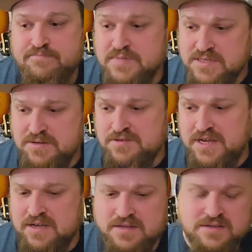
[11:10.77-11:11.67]
Anyways,
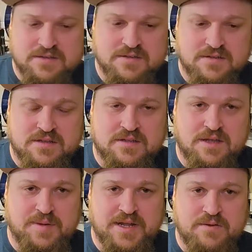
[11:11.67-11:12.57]
yeah. Let
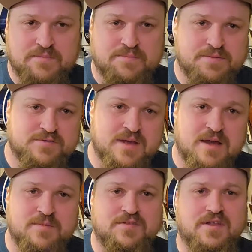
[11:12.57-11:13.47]
me know. Put some
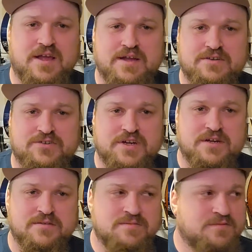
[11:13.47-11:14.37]
comments. Like,
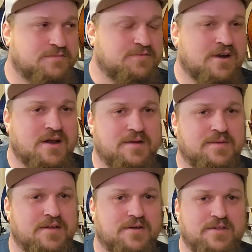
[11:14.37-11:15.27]
share, subscribe.
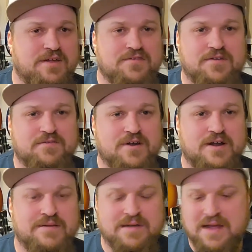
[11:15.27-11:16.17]
All that stuff's
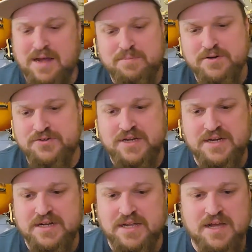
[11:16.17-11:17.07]
great. I appreciate
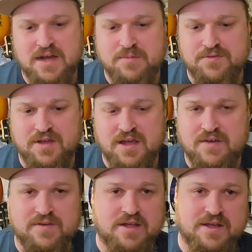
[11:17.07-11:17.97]
any comments you
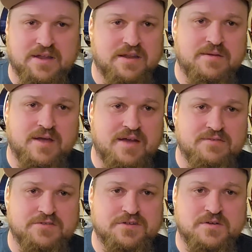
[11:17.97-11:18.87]
have, and I get to
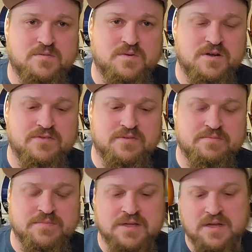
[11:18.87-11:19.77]
every single one of them.
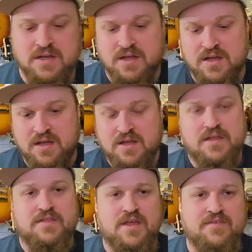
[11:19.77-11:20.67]

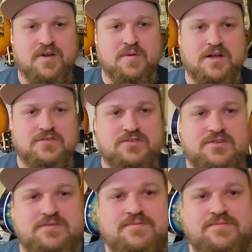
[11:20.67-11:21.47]
Thank you very much.